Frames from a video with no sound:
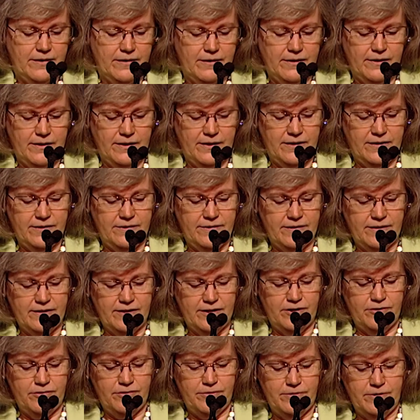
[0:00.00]
And
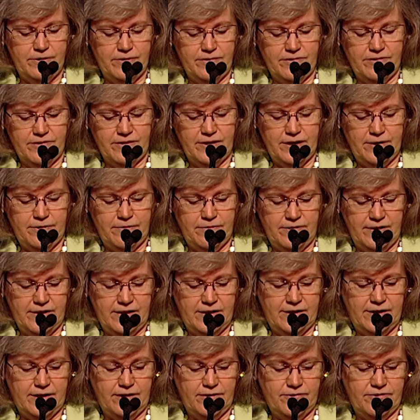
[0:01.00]
2 years later, they
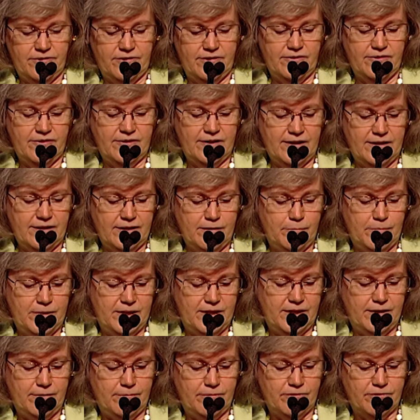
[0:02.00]
announced that Sallie
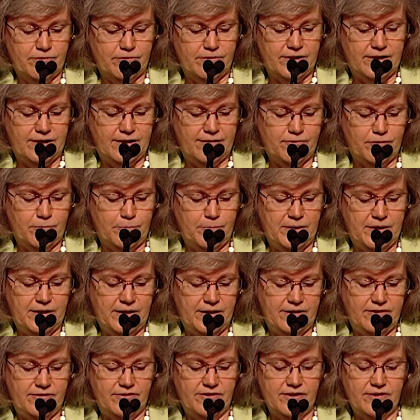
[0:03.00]
Mae was going to have to
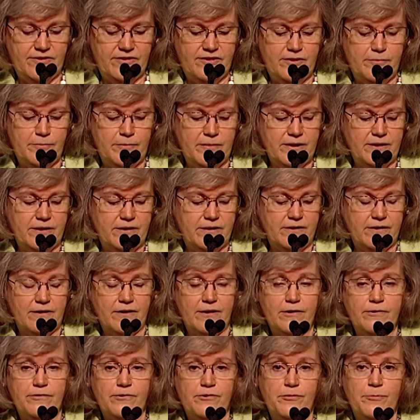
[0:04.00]
pay $60 million
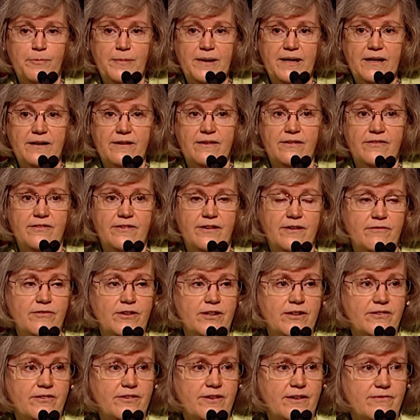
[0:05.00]
back to
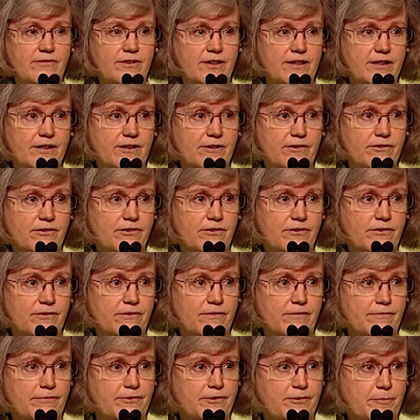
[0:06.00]
77,000
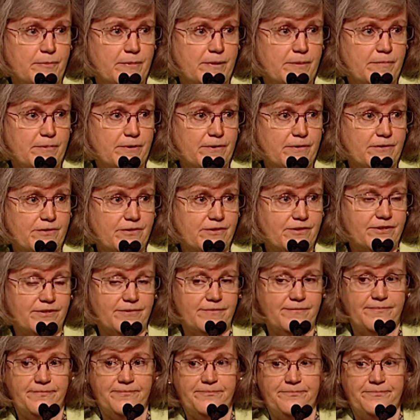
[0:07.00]
service members.